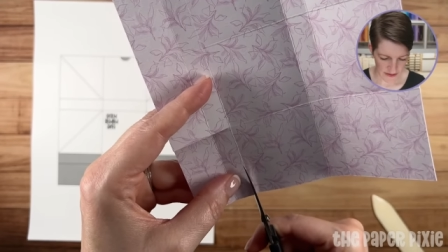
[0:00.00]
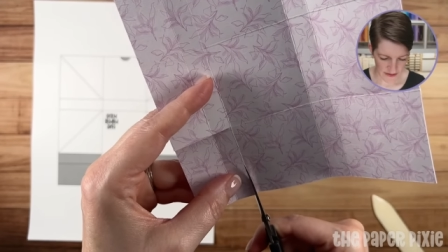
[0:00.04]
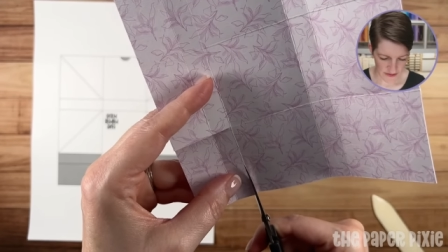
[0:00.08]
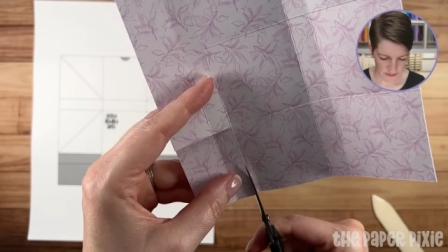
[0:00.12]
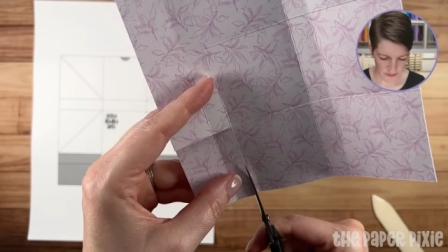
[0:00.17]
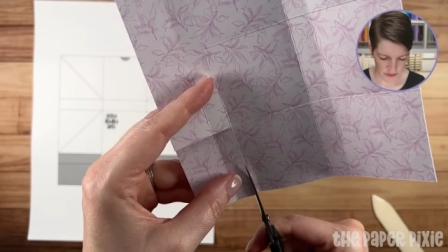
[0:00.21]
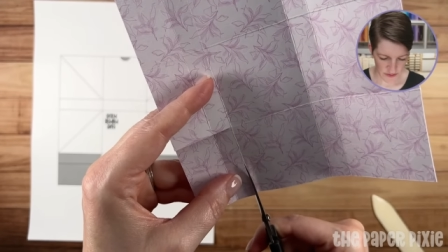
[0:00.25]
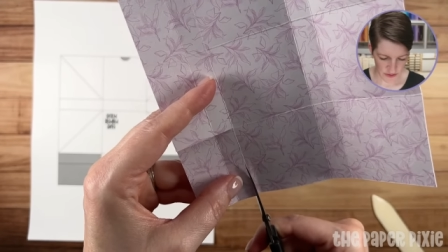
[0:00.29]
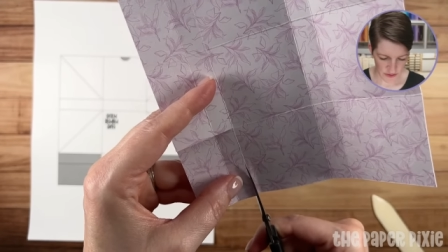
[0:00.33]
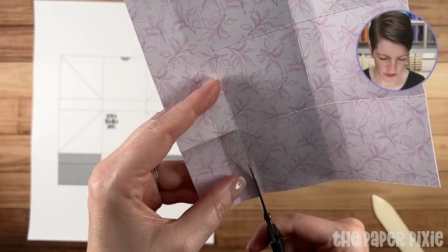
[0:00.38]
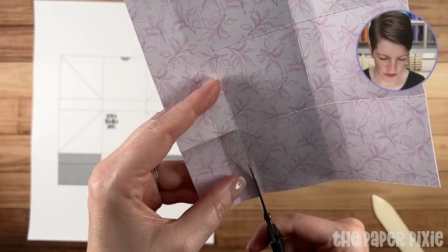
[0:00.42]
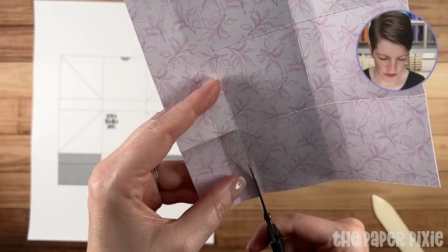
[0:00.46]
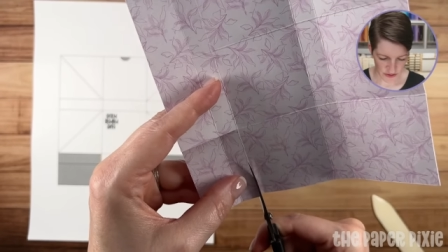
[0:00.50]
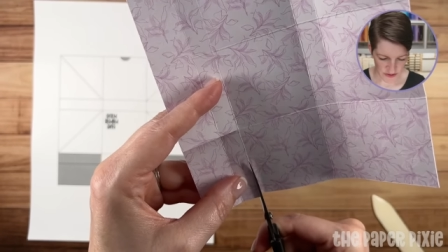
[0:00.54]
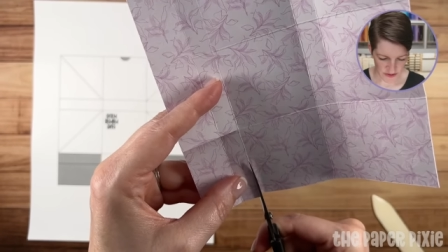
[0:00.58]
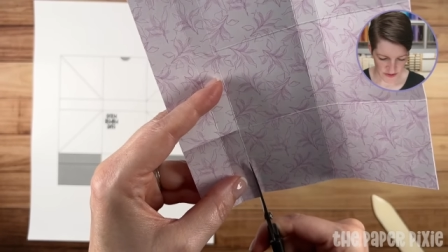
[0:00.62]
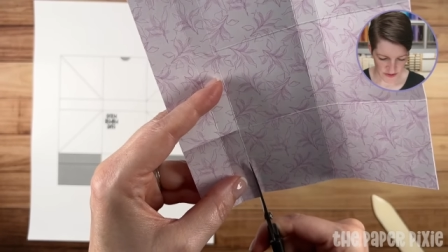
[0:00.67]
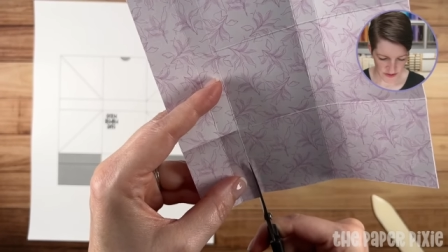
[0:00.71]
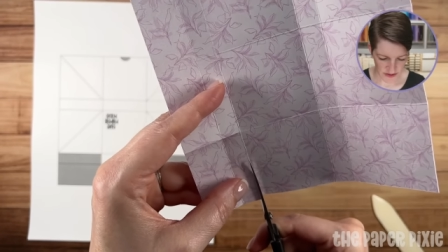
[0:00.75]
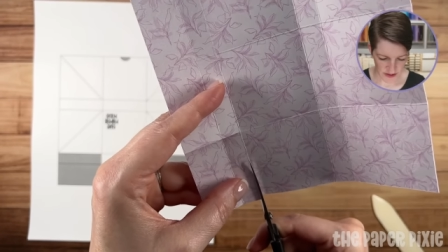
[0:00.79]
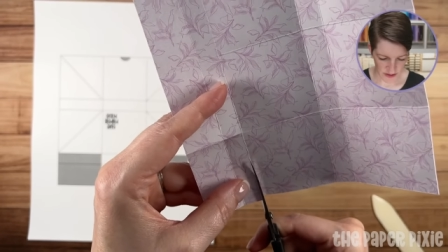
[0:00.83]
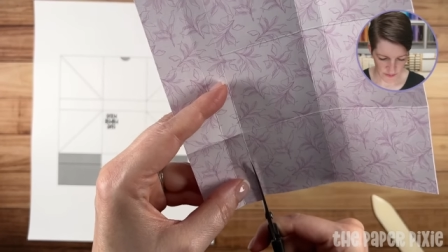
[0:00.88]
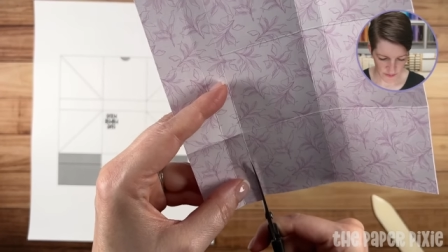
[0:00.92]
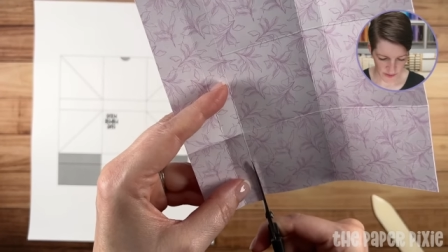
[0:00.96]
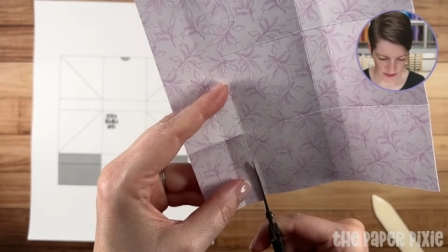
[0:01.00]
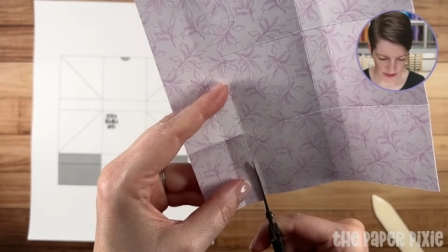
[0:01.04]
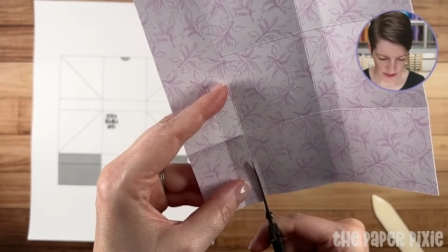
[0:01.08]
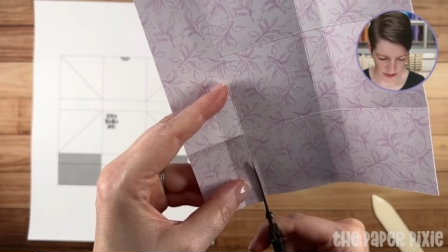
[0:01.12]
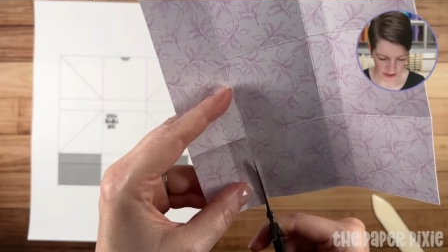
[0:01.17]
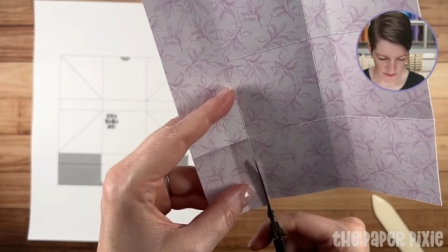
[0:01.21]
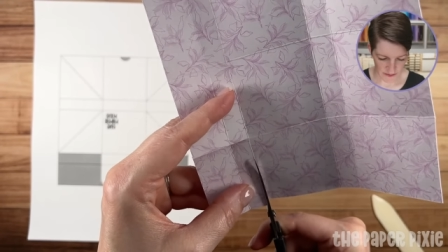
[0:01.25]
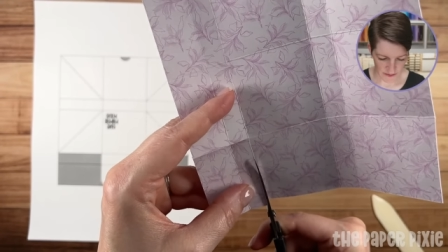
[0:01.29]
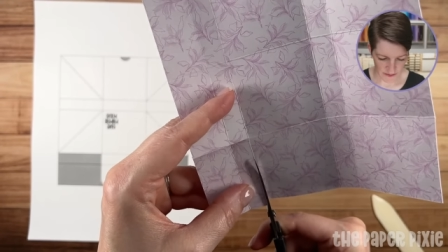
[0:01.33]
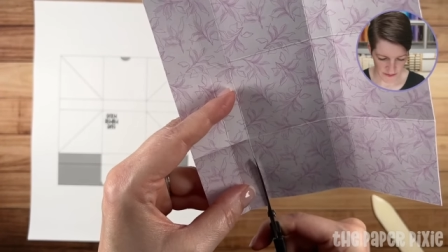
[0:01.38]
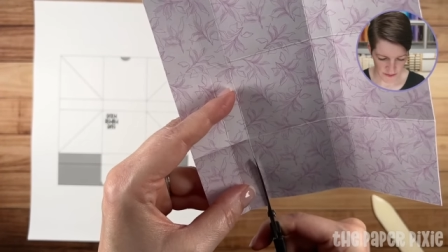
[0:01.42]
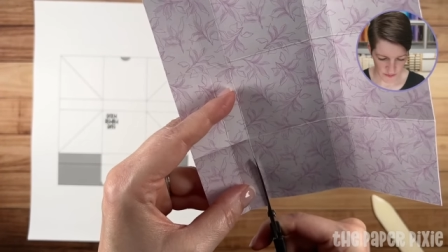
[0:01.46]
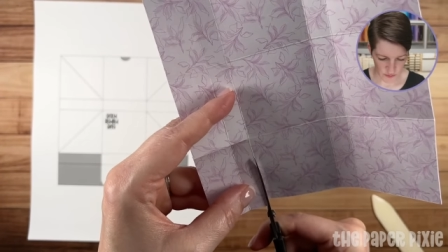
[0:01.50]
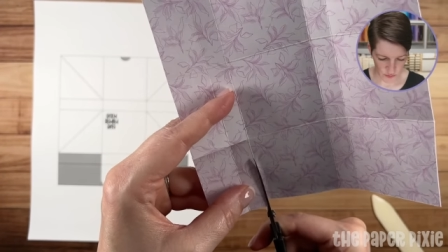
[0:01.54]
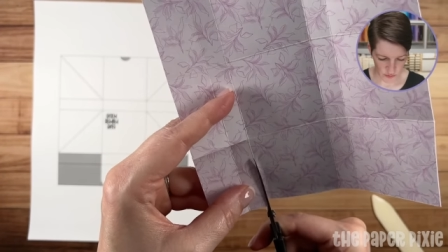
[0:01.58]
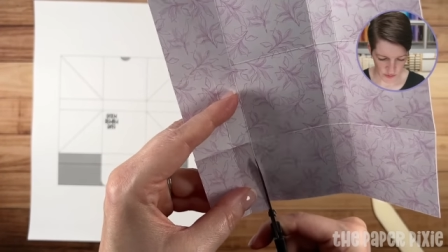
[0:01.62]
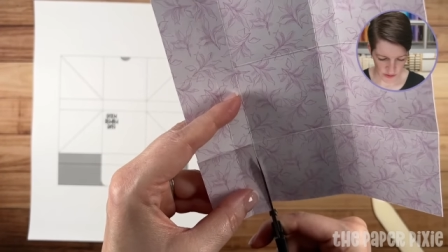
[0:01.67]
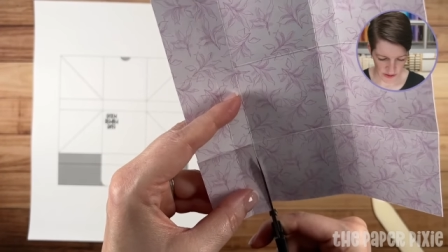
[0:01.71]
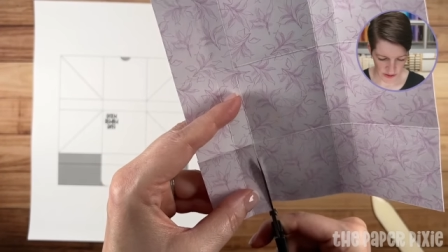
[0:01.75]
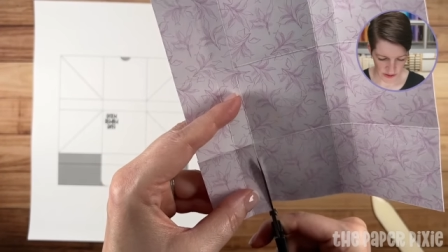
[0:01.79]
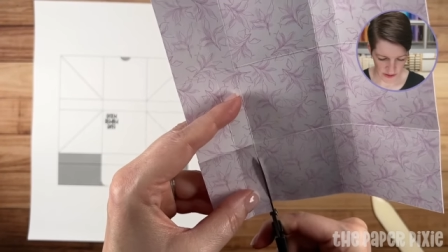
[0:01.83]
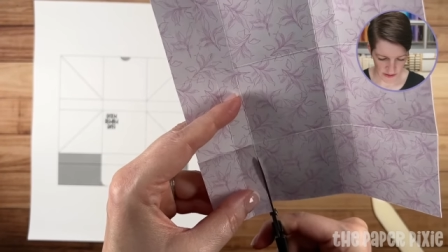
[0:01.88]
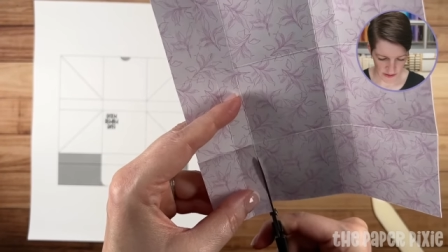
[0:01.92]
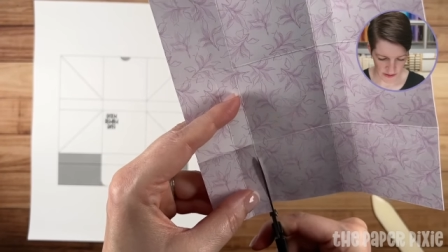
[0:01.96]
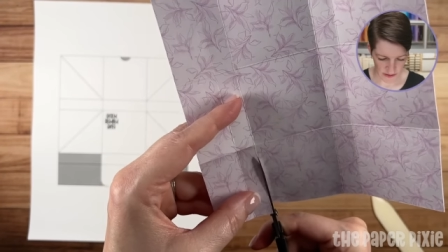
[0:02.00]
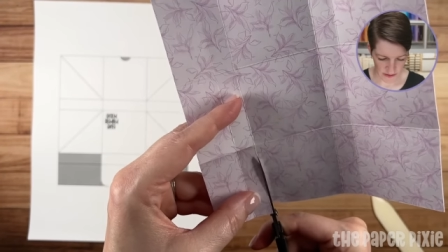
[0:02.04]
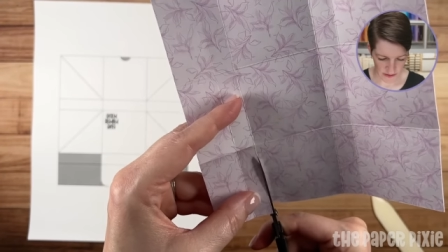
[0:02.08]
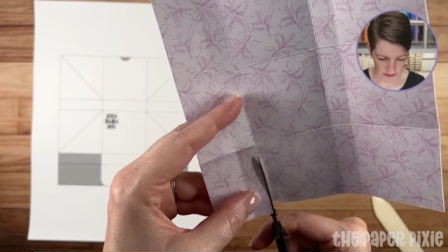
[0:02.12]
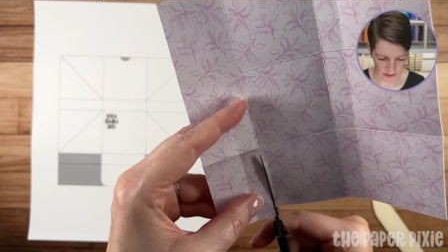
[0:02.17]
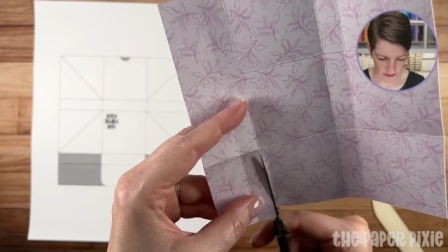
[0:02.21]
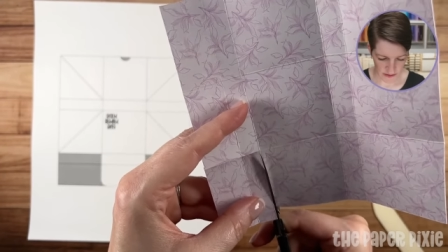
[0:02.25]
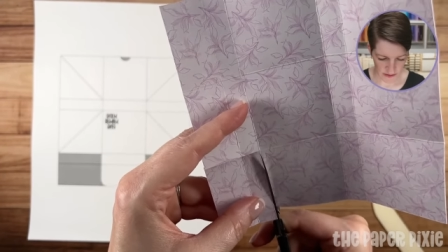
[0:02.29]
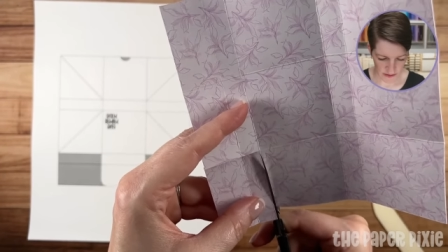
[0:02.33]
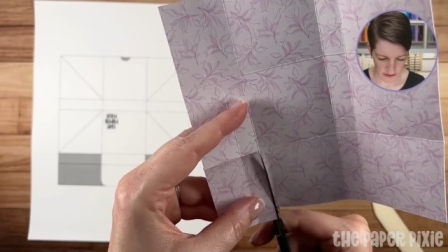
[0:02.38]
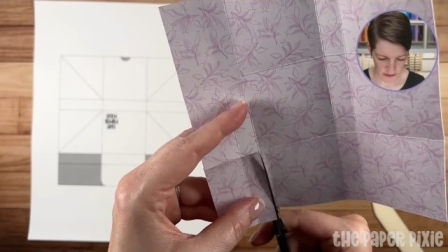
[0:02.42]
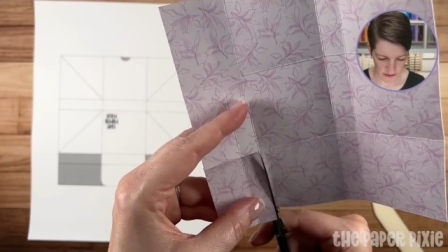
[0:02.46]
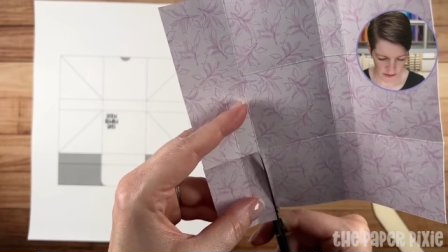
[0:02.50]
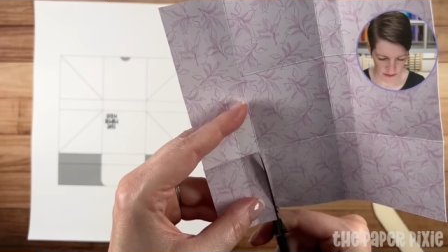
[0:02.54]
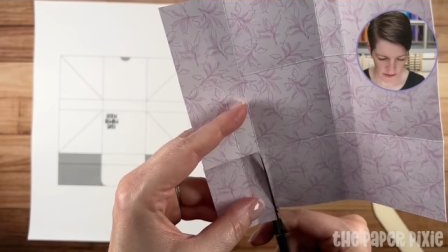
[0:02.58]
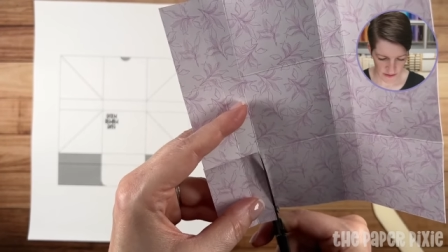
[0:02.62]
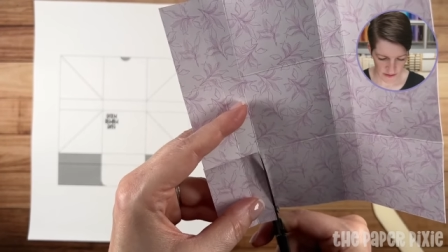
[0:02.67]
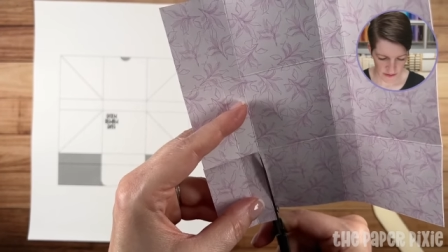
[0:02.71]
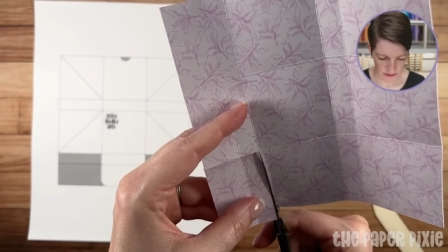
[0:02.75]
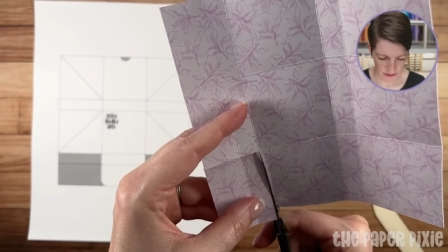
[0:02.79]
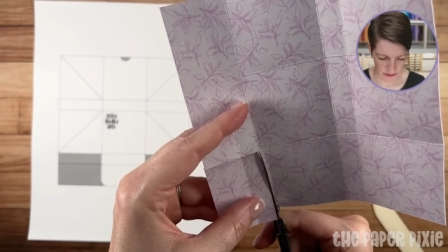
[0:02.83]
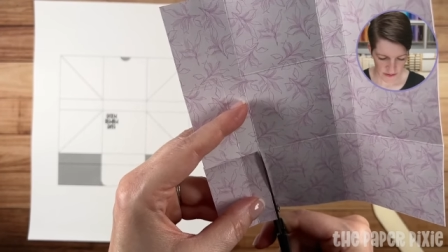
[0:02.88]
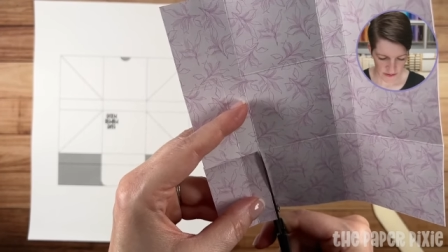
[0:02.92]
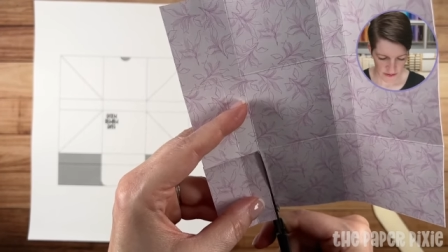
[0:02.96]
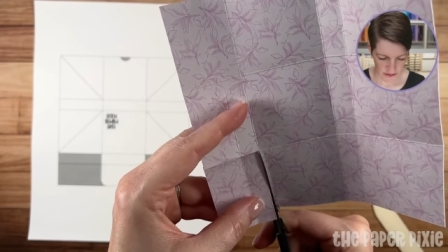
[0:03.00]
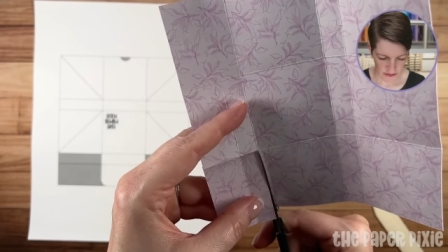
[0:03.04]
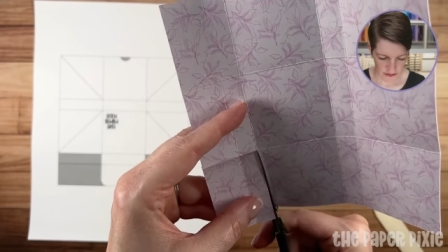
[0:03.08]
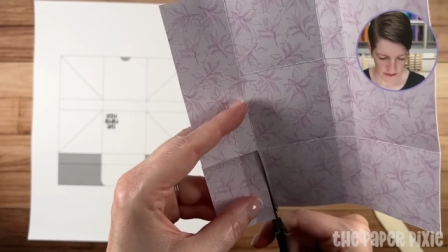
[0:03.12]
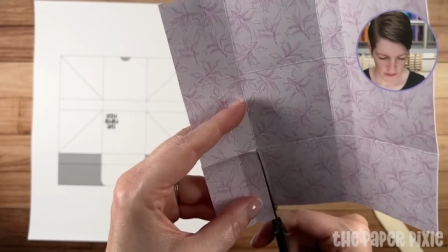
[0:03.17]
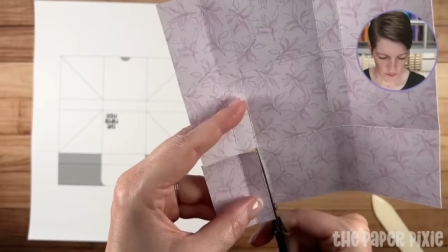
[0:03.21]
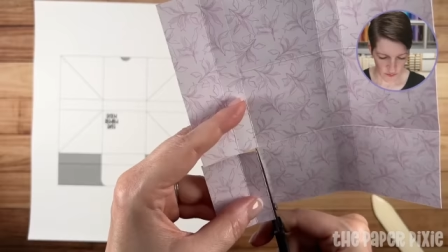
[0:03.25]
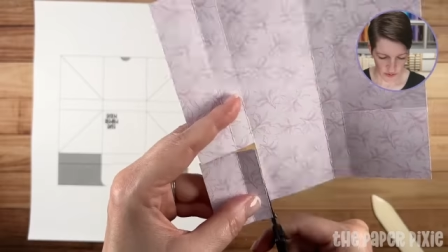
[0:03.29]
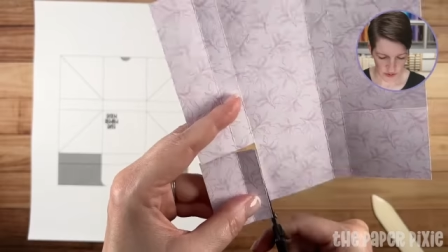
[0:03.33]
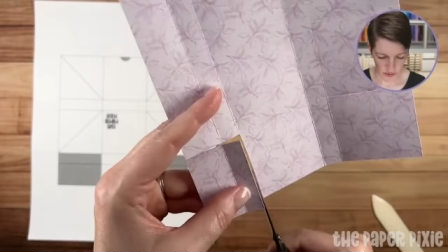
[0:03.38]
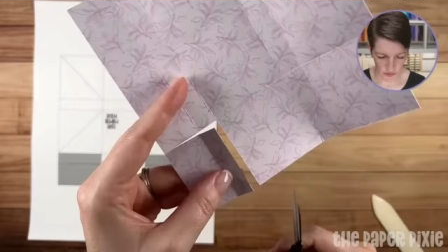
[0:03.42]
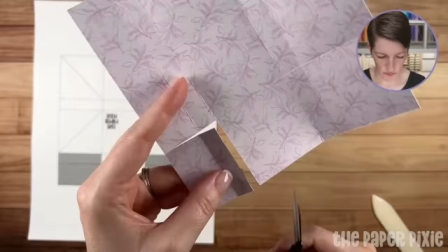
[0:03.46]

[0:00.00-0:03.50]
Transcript: this one you can just cut right on the score line. We're